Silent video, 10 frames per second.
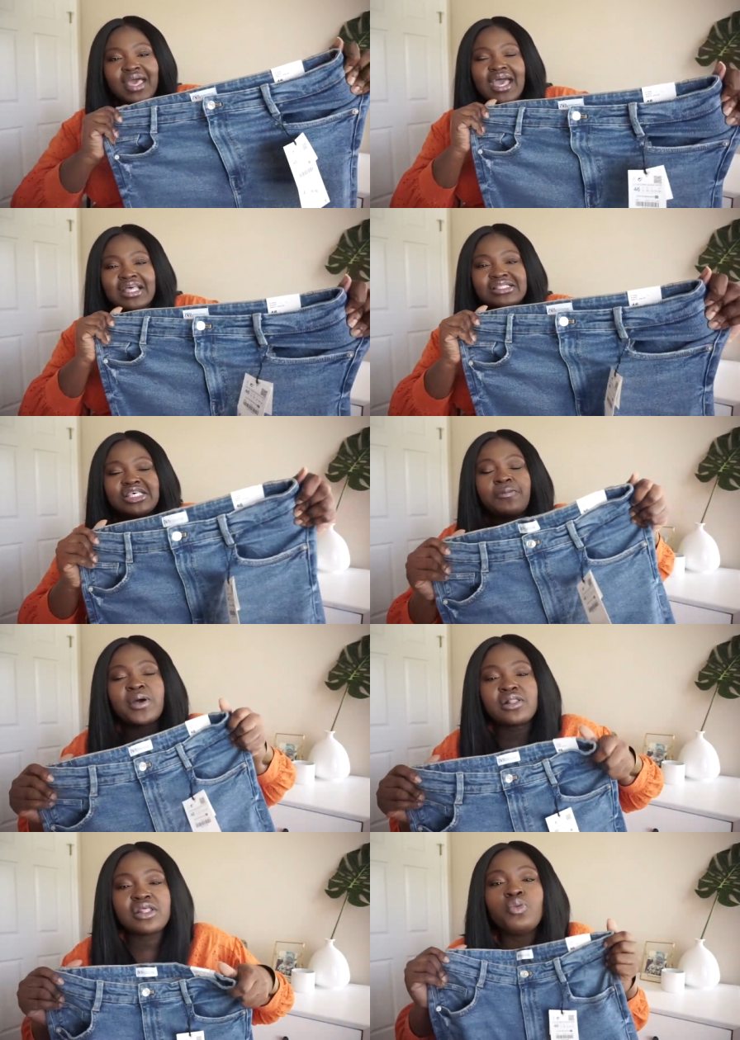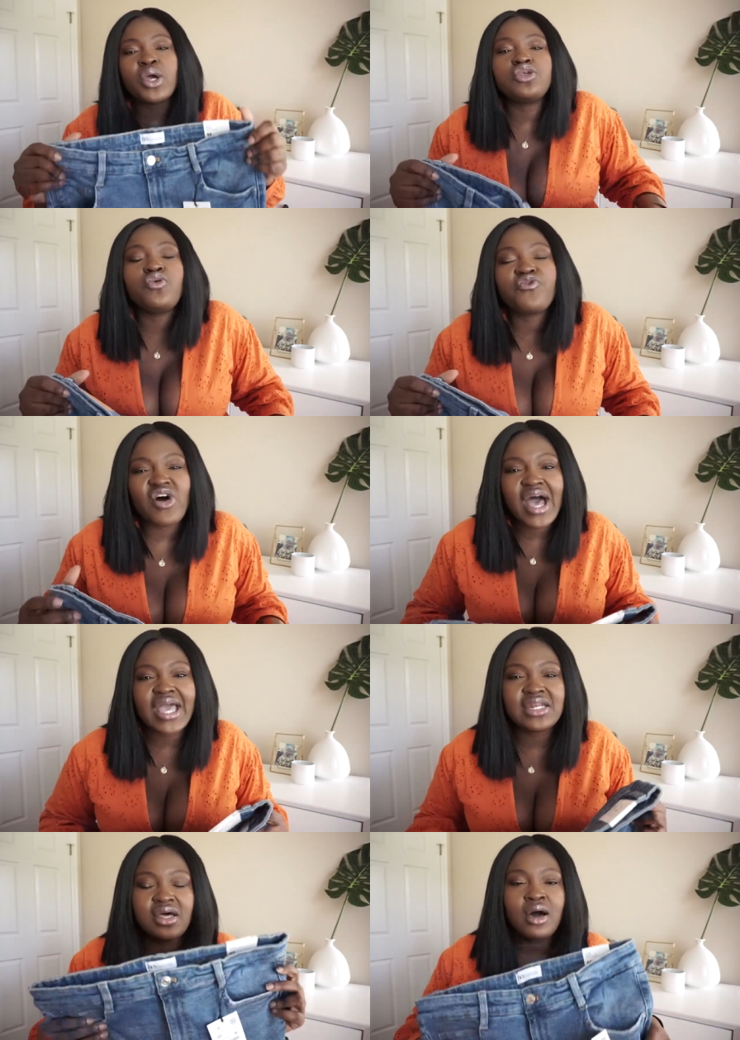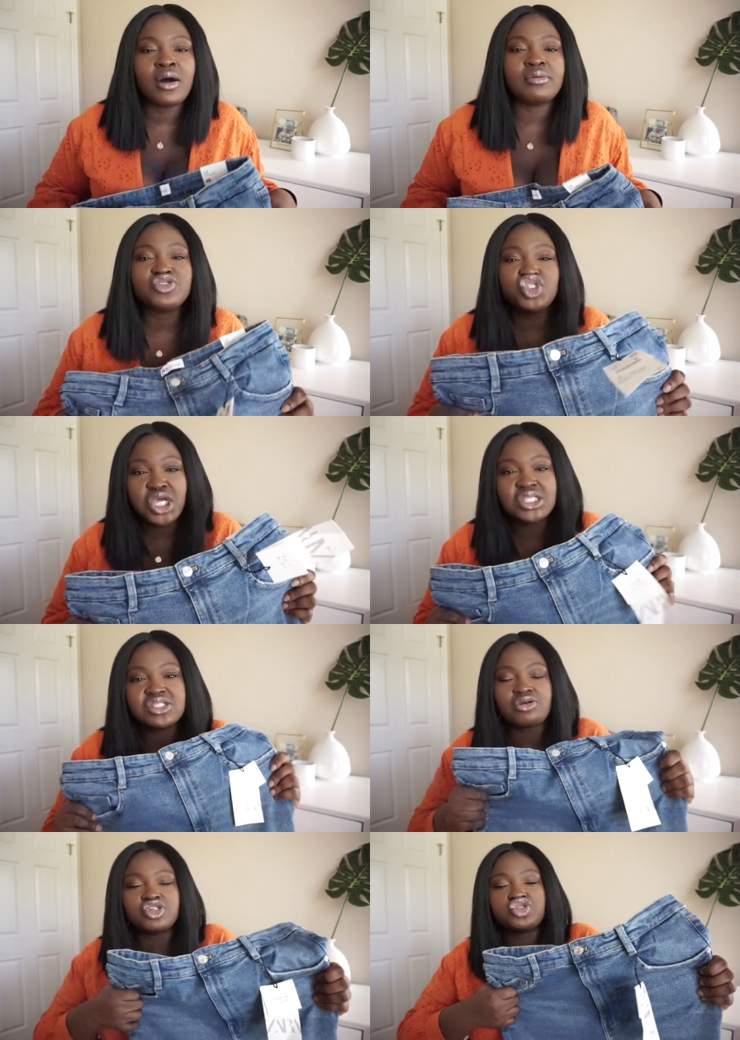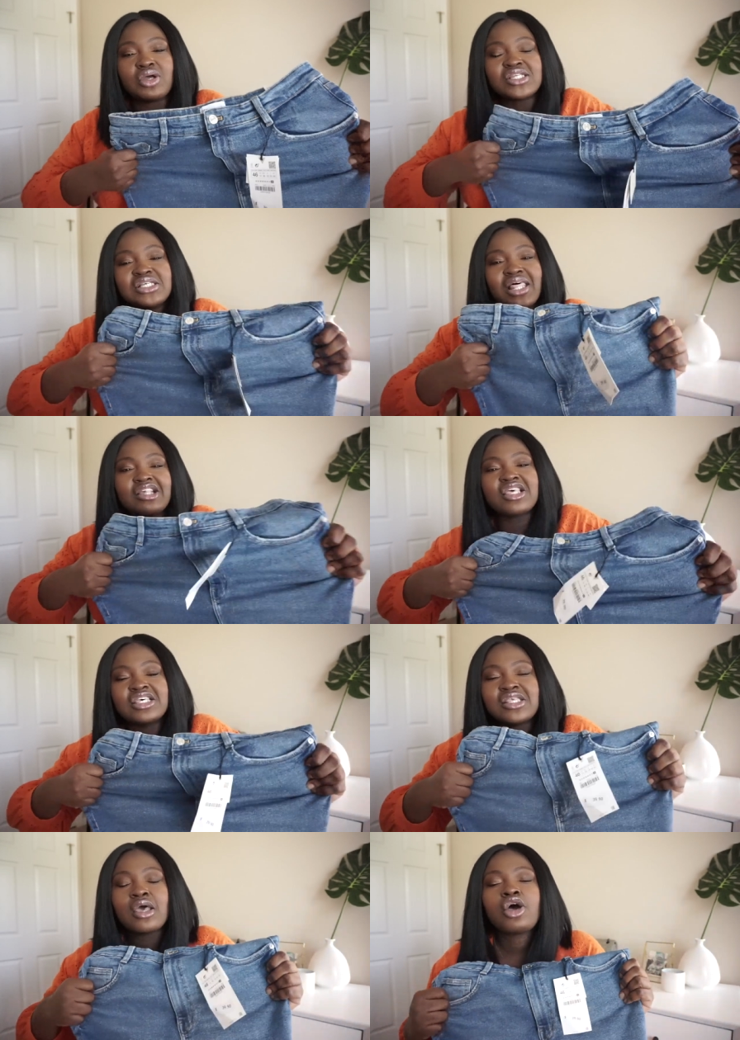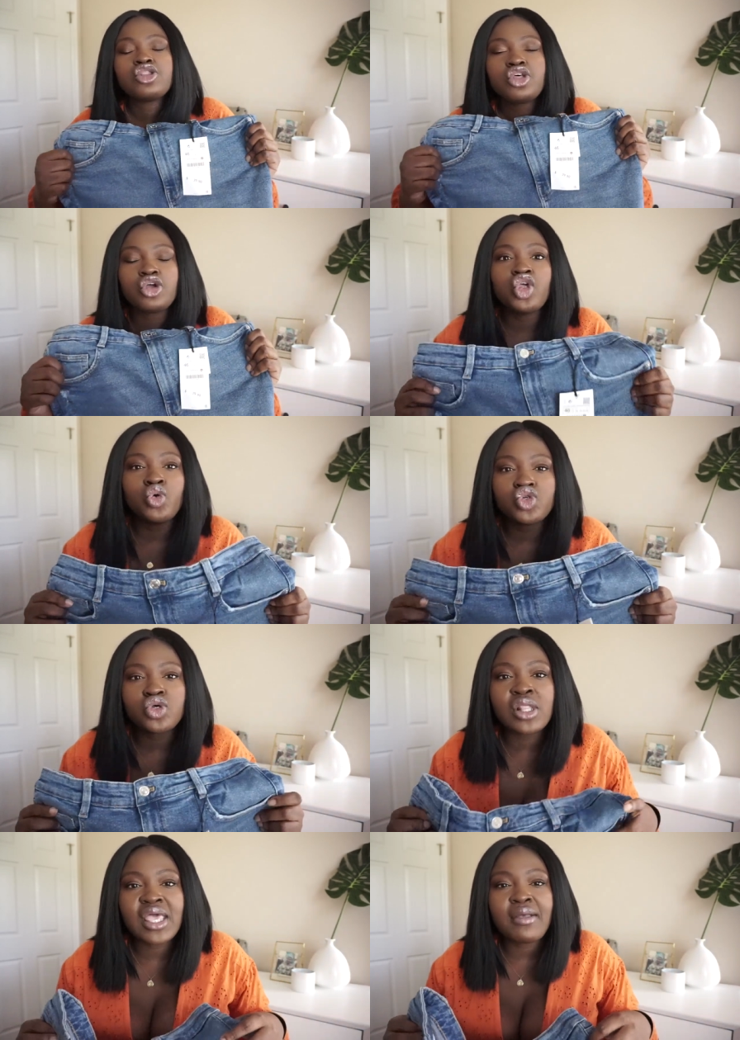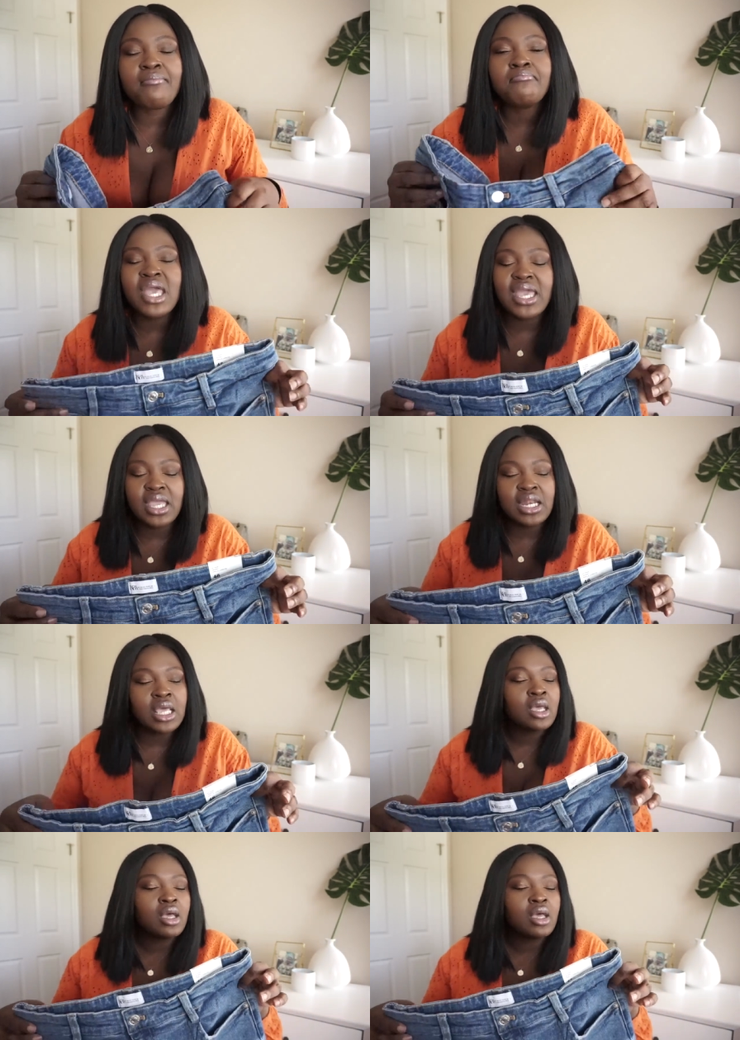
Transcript: And typically when you find um, jeans that are stretchy like this, they're usually made